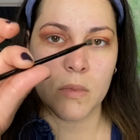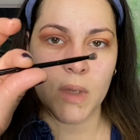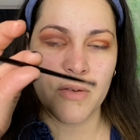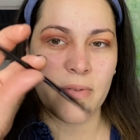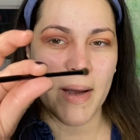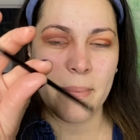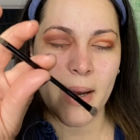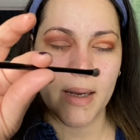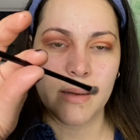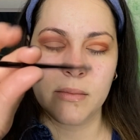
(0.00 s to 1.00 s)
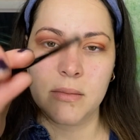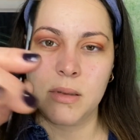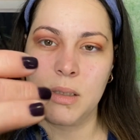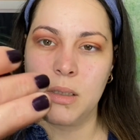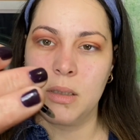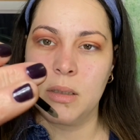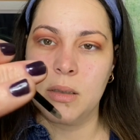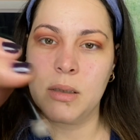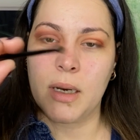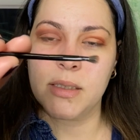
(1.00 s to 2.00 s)
5-pan
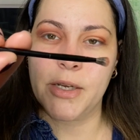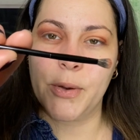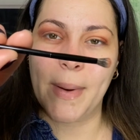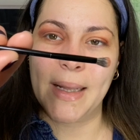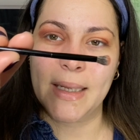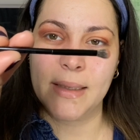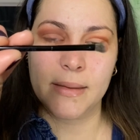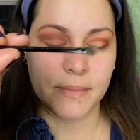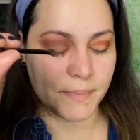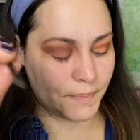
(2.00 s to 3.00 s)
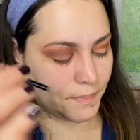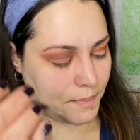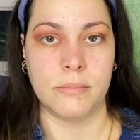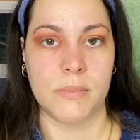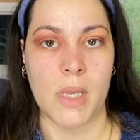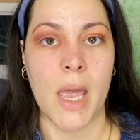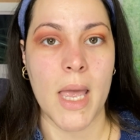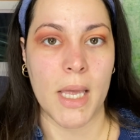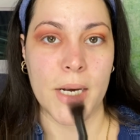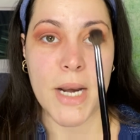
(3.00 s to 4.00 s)
eyeshadow palette.
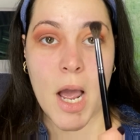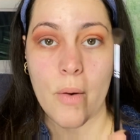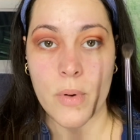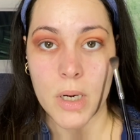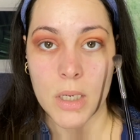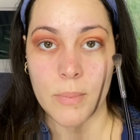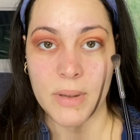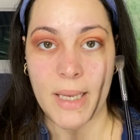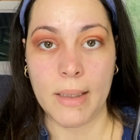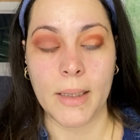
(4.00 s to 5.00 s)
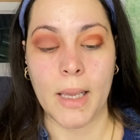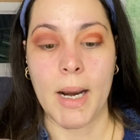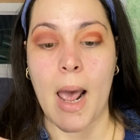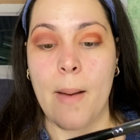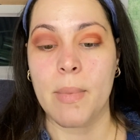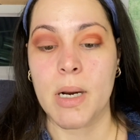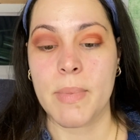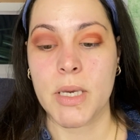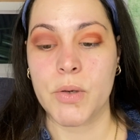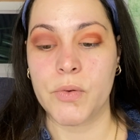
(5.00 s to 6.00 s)
Now we're gonna blend, and I'm gonna
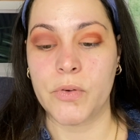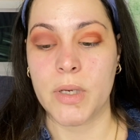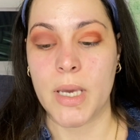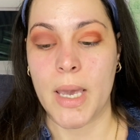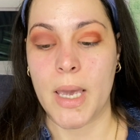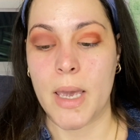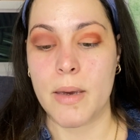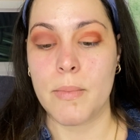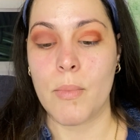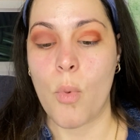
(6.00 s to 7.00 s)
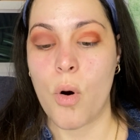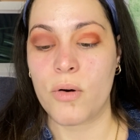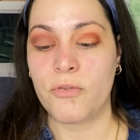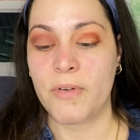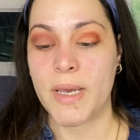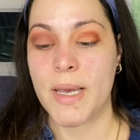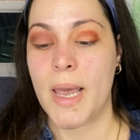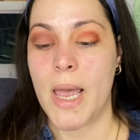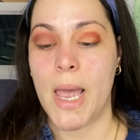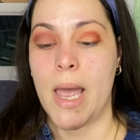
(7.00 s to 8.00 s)
be using a Morphe
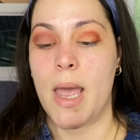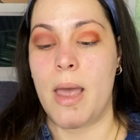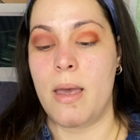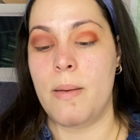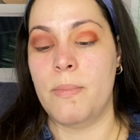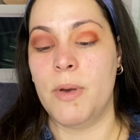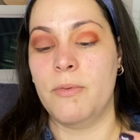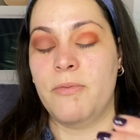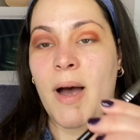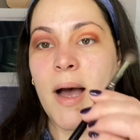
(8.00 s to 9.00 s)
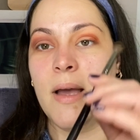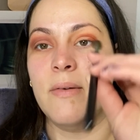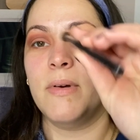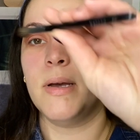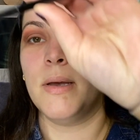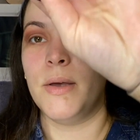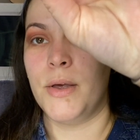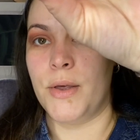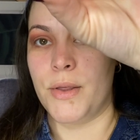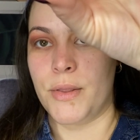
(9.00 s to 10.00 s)

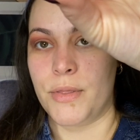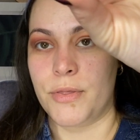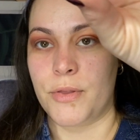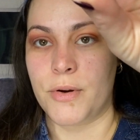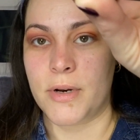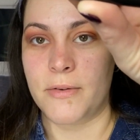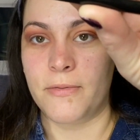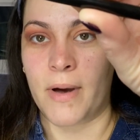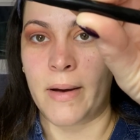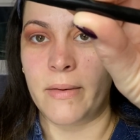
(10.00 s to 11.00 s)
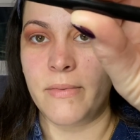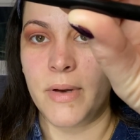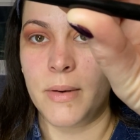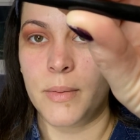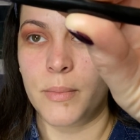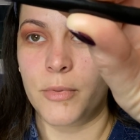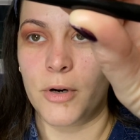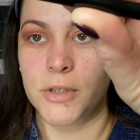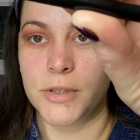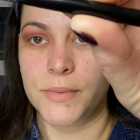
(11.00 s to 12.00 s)
M535 brush.